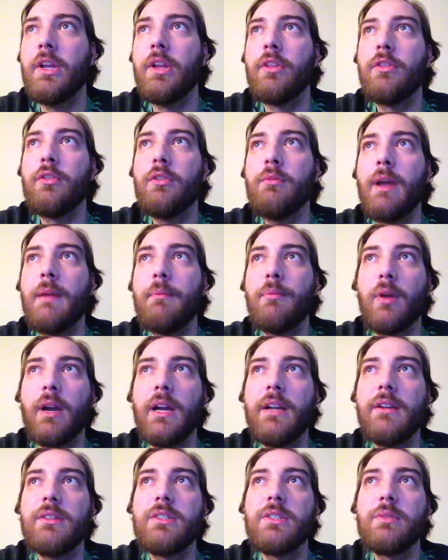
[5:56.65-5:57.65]
Through my
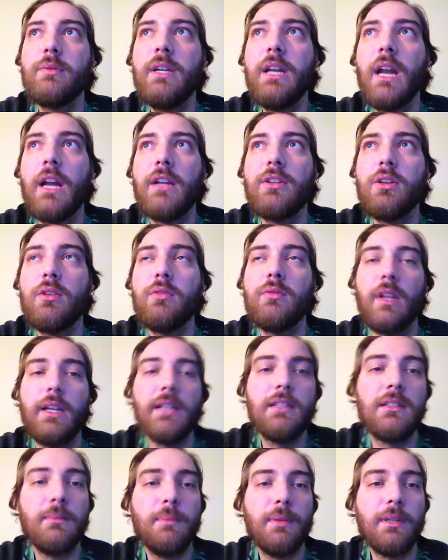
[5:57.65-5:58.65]
Breaker suite, I don't
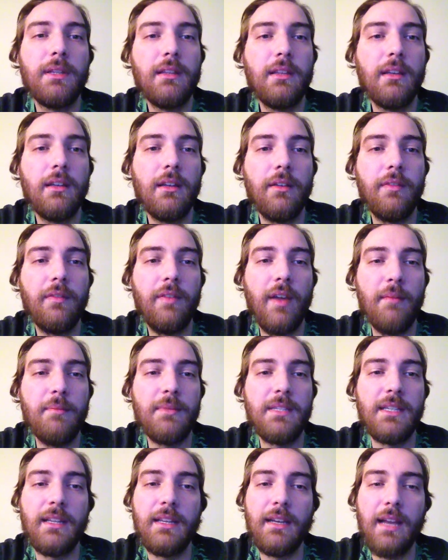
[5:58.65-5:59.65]
like to put the
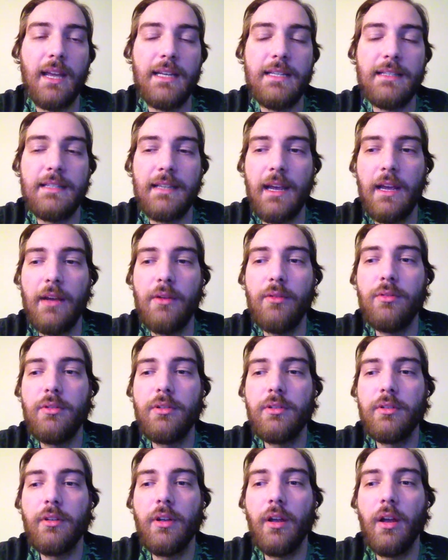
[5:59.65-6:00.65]
Femmes and the Knights out
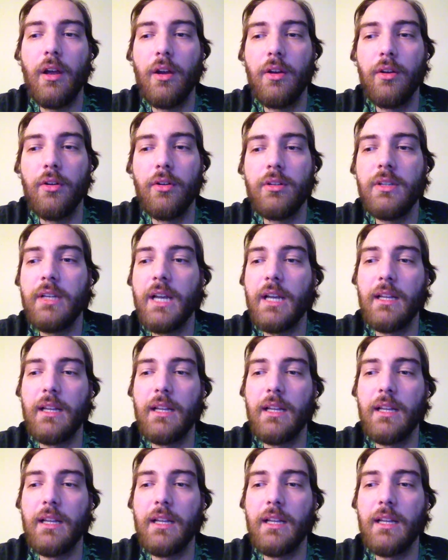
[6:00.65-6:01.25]
early.